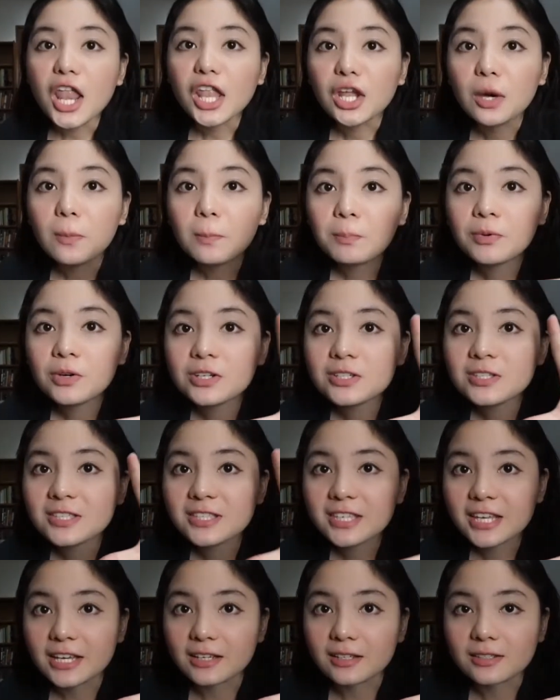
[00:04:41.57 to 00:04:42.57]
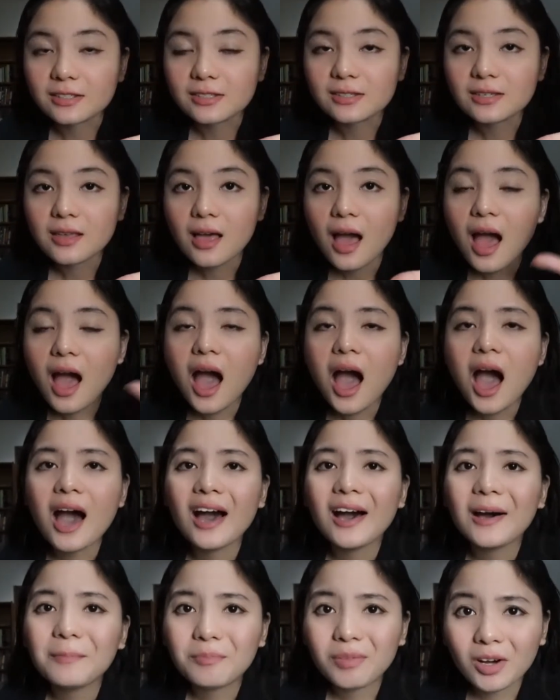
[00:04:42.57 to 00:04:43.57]
Number six,
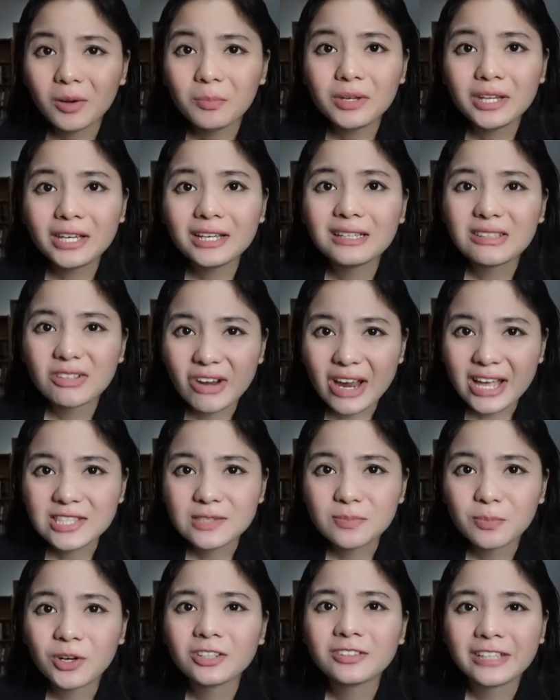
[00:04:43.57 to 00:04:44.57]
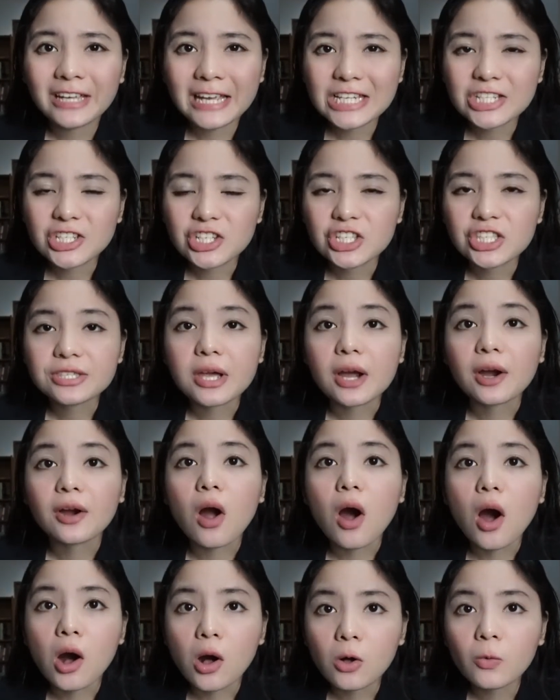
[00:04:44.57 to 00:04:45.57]
public transportations are
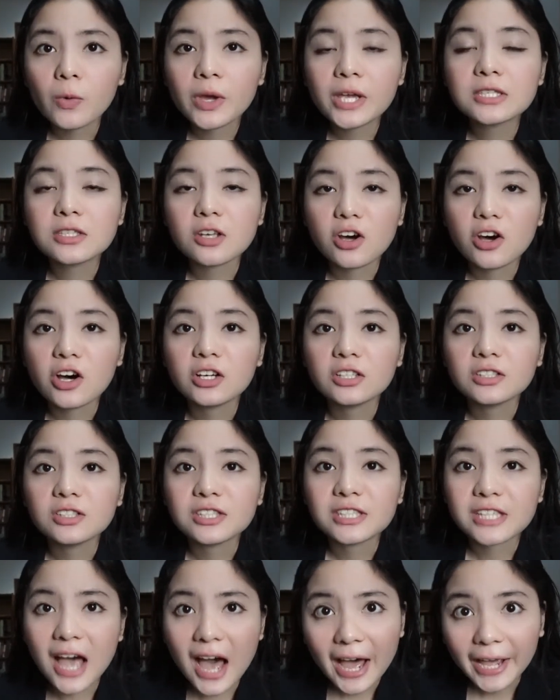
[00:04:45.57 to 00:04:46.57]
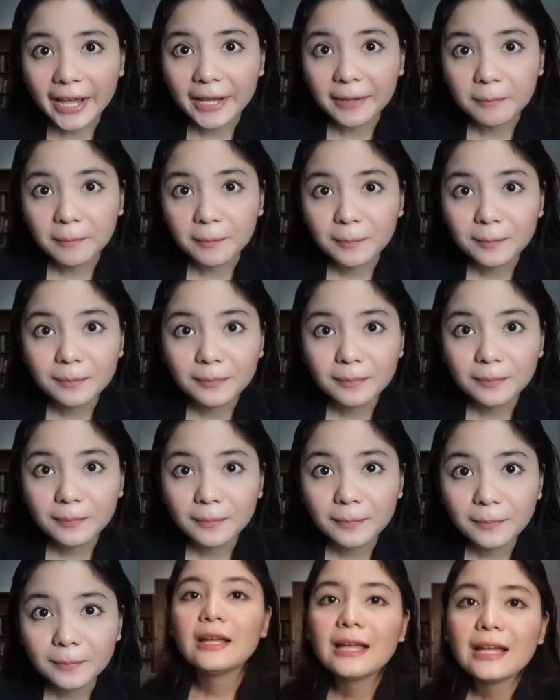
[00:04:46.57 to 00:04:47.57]
always on time.
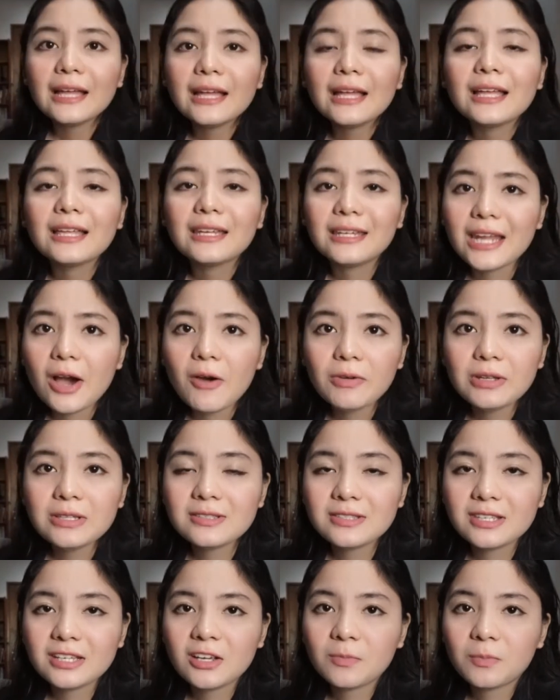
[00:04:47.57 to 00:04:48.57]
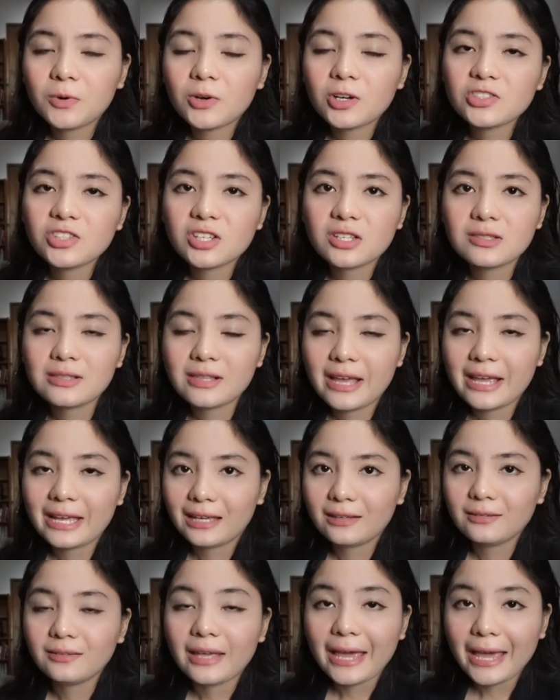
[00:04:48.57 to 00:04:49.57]
Now in Singapore, just like
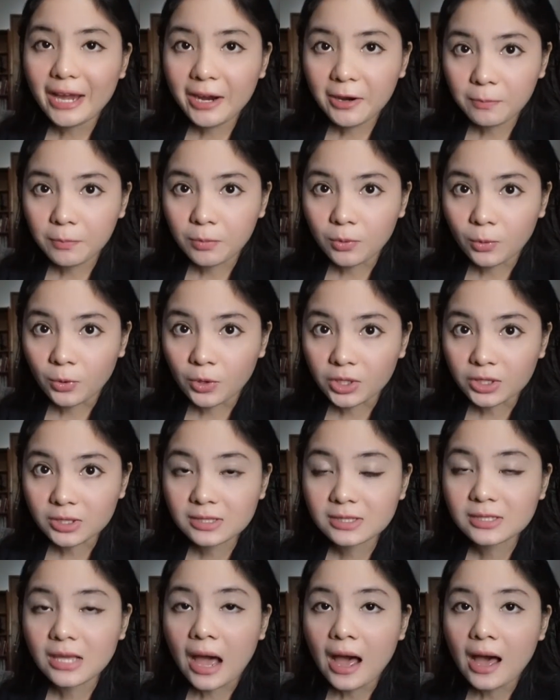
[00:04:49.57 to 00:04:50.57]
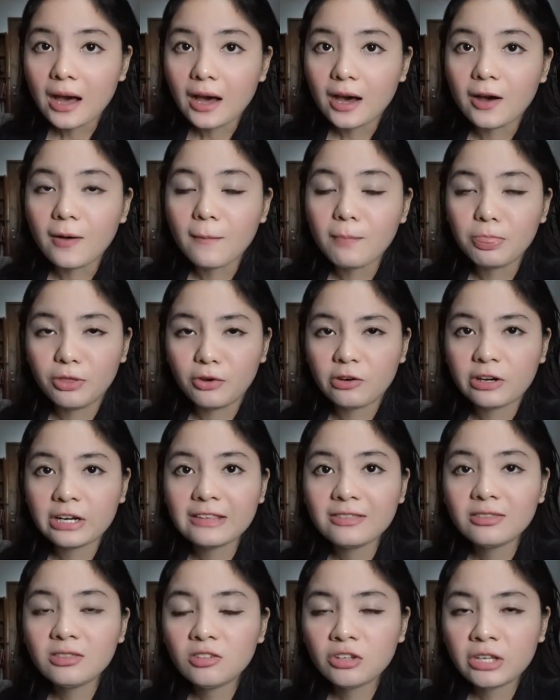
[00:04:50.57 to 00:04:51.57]
in airports, there are
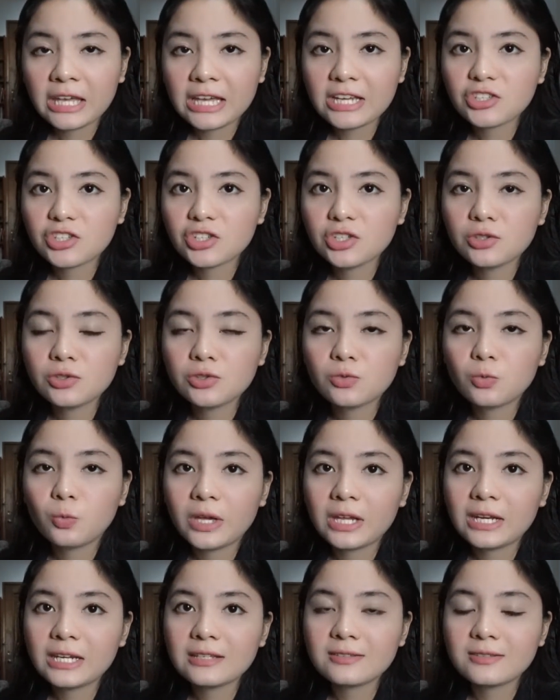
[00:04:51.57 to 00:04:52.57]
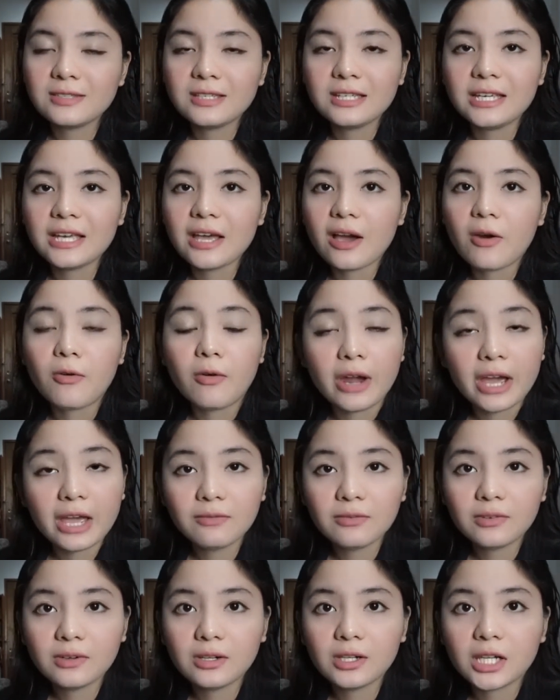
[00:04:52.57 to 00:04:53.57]
indications when is the
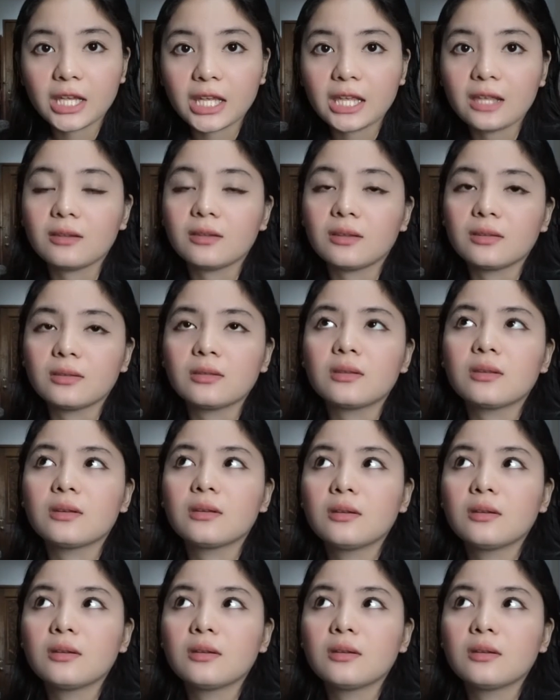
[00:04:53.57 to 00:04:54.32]
arrival and